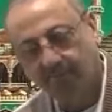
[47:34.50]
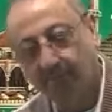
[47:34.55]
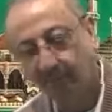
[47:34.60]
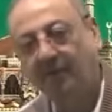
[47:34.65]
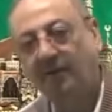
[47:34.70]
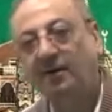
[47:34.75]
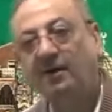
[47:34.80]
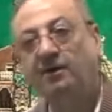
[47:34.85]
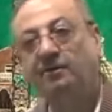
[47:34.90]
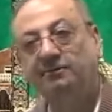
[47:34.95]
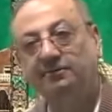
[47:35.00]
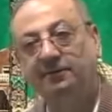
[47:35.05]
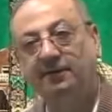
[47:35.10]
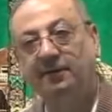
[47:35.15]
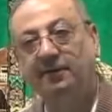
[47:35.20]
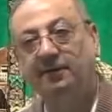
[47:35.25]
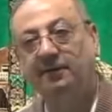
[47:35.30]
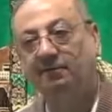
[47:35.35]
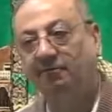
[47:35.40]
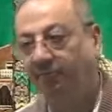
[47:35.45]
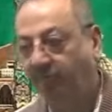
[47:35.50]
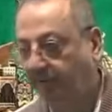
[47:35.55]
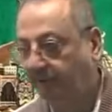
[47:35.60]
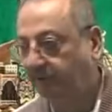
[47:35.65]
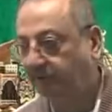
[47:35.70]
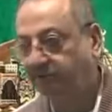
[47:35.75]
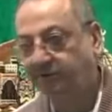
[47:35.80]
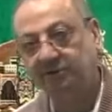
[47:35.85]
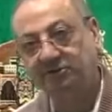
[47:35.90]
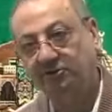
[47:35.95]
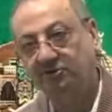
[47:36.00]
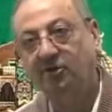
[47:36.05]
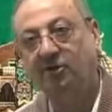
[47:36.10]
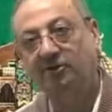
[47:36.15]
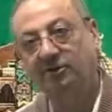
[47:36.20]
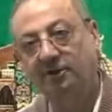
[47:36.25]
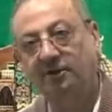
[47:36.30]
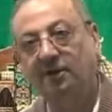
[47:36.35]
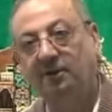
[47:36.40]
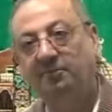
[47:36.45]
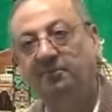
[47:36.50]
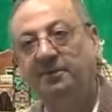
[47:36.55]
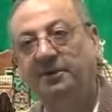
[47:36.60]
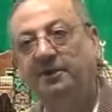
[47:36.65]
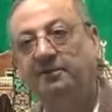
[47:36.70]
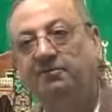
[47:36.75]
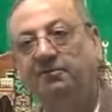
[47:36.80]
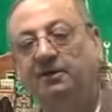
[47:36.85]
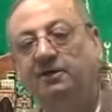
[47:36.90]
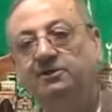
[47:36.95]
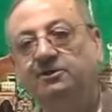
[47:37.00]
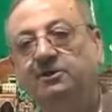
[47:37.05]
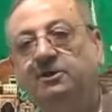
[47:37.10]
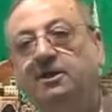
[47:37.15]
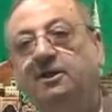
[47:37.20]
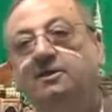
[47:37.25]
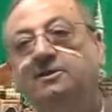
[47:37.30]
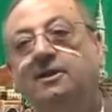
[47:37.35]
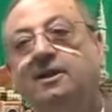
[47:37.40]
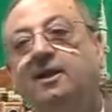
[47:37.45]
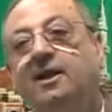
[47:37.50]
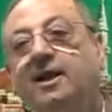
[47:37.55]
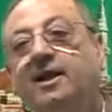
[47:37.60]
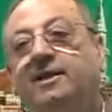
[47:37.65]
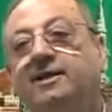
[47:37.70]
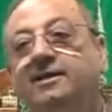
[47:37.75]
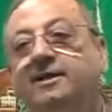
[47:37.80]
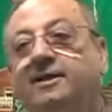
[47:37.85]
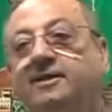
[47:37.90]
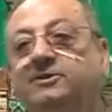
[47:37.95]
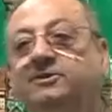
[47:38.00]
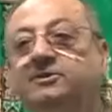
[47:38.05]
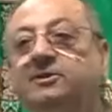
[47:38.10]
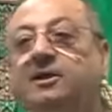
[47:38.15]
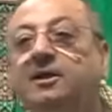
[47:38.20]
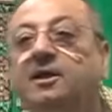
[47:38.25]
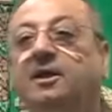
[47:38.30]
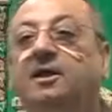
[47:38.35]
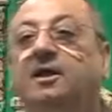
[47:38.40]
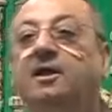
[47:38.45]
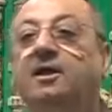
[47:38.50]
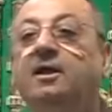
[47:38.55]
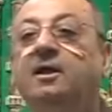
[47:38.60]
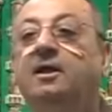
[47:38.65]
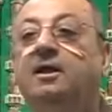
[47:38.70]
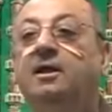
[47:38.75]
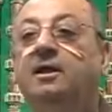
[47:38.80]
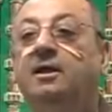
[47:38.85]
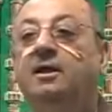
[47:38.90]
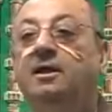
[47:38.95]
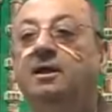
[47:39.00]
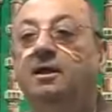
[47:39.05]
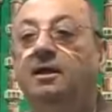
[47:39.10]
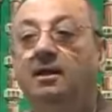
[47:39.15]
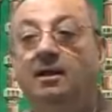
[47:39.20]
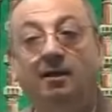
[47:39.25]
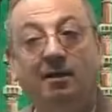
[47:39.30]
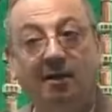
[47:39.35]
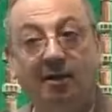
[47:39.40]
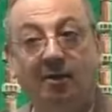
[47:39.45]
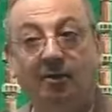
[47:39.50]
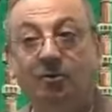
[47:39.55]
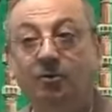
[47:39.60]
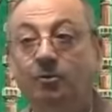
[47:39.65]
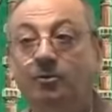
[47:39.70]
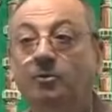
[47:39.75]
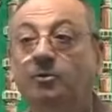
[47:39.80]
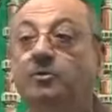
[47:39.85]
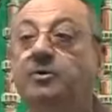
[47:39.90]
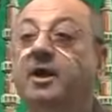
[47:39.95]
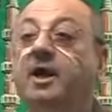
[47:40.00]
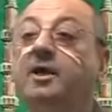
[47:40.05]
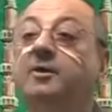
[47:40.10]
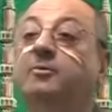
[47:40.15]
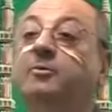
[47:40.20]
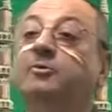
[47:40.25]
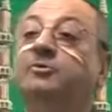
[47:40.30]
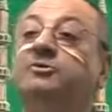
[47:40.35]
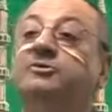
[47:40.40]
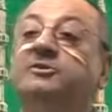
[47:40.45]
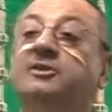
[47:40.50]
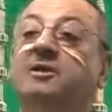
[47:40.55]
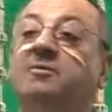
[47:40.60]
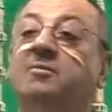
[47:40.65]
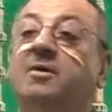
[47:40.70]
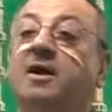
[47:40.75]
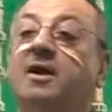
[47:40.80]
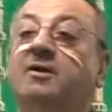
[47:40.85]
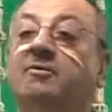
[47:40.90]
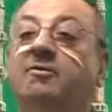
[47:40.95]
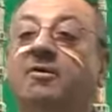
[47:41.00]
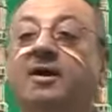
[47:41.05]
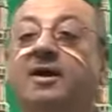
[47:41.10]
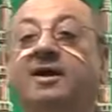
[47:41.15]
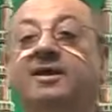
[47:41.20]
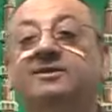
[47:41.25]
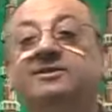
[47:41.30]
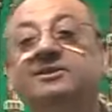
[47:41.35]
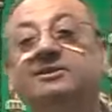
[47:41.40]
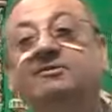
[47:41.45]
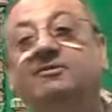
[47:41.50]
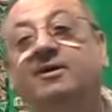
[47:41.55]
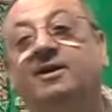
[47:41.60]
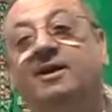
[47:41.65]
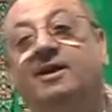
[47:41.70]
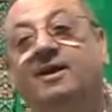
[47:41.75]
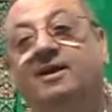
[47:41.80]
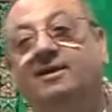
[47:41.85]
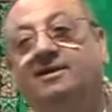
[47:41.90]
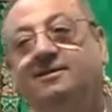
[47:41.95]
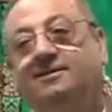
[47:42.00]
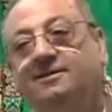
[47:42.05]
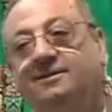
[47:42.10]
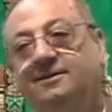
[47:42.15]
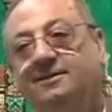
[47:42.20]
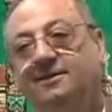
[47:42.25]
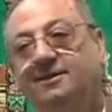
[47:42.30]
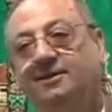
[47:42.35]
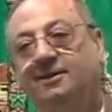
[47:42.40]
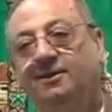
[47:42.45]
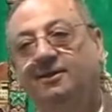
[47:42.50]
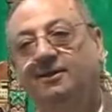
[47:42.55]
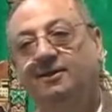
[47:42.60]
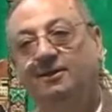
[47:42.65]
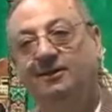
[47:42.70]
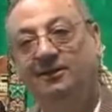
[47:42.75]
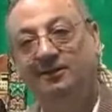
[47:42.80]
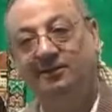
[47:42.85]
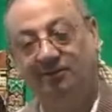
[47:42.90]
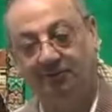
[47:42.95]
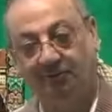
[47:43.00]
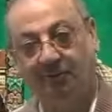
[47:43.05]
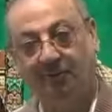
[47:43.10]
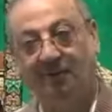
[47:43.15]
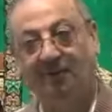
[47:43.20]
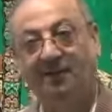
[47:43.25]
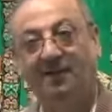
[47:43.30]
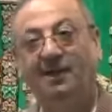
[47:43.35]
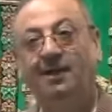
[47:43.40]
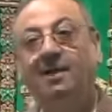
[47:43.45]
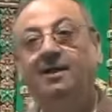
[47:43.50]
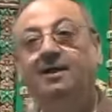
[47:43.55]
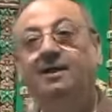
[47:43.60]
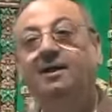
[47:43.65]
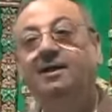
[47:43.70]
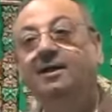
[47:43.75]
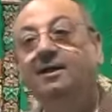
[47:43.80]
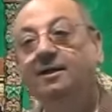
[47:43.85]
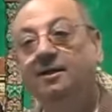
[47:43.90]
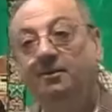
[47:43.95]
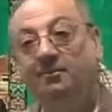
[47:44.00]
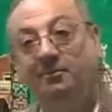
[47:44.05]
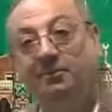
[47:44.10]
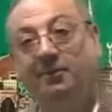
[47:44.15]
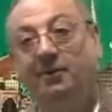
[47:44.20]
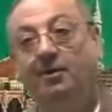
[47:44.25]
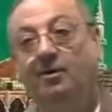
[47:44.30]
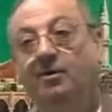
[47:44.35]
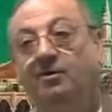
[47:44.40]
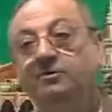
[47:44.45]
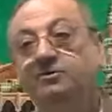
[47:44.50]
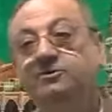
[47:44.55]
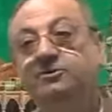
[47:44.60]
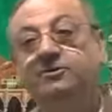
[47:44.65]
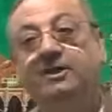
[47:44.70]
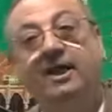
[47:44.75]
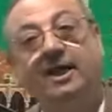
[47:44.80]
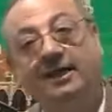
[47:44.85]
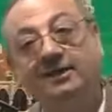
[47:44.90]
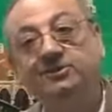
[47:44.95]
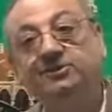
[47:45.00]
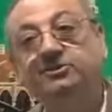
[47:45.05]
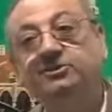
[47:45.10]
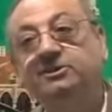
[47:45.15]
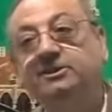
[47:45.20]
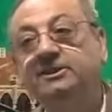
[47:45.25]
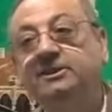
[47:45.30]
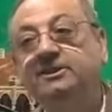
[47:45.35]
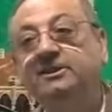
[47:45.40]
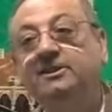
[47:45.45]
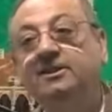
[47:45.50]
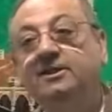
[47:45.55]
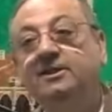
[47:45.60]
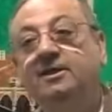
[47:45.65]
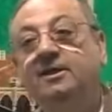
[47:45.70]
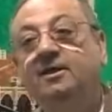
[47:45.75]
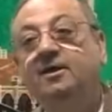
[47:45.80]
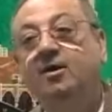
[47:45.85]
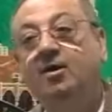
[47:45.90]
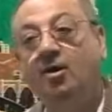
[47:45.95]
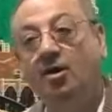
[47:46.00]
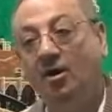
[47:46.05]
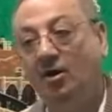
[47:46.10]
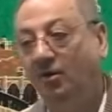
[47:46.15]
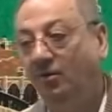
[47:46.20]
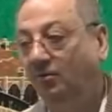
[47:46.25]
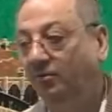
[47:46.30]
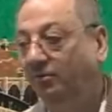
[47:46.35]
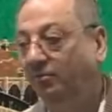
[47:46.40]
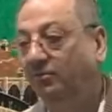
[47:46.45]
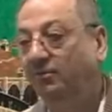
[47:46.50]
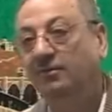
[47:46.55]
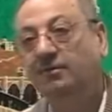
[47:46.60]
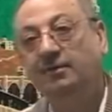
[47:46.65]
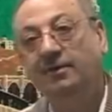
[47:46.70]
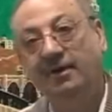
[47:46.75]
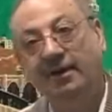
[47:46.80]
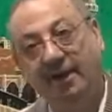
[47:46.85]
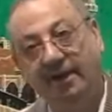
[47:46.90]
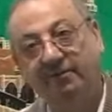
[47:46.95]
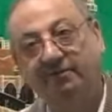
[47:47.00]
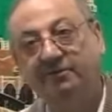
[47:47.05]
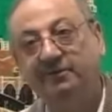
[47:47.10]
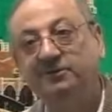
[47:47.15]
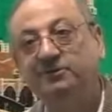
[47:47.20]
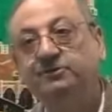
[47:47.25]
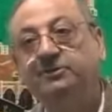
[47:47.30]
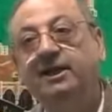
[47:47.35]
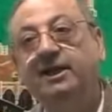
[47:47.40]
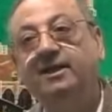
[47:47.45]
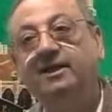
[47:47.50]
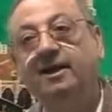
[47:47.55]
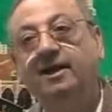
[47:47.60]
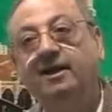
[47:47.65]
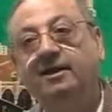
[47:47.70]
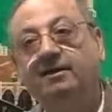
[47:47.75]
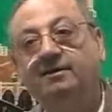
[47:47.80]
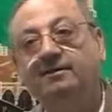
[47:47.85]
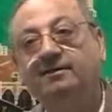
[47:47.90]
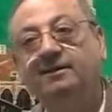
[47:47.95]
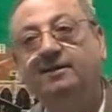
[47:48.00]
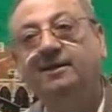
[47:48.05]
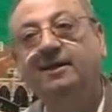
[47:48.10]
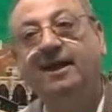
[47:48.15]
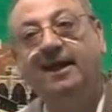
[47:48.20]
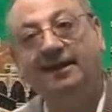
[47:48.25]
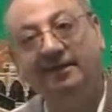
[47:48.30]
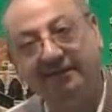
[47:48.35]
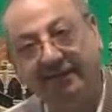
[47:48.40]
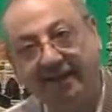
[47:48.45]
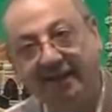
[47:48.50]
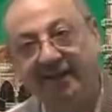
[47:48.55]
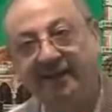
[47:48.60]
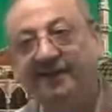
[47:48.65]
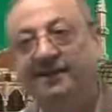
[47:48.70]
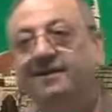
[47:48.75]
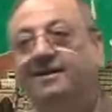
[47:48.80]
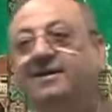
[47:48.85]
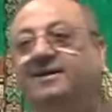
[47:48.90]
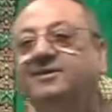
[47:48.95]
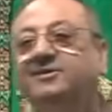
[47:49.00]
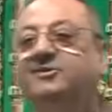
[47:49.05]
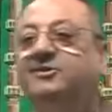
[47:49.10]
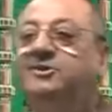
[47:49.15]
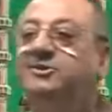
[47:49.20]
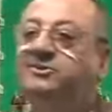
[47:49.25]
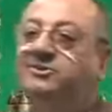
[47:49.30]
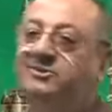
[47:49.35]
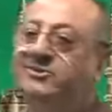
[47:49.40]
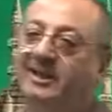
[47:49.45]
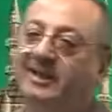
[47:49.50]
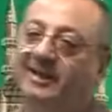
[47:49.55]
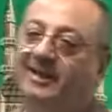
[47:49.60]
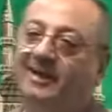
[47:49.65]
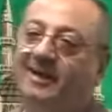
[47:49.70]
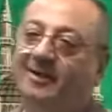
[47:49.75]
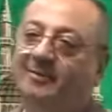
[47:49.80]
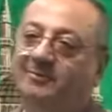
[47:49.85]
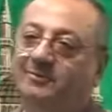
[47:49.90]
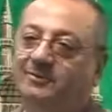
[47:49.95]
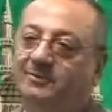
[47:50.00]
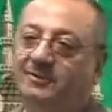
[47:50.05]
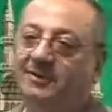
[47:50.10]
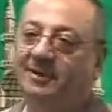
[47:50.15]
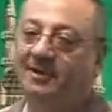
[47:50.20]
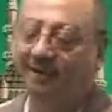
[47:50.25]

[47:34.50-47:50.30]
part of the verse. It's not the complete verse. The line is Lahu gaibus samawati wal ard. To Allah belongs the unseen of heavens and earth. And then this thing comes.